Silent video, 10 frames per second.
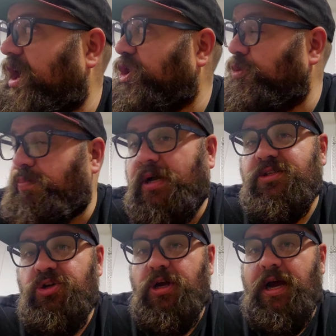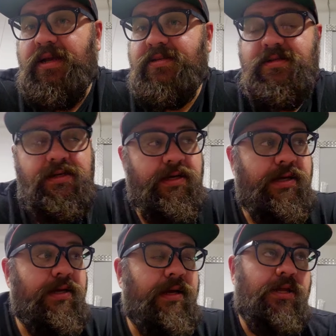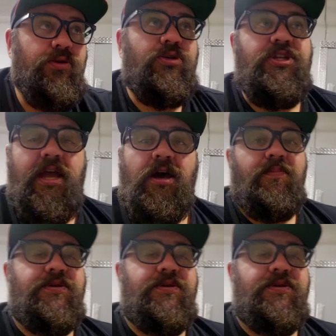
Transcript: you bust your ass and you stay up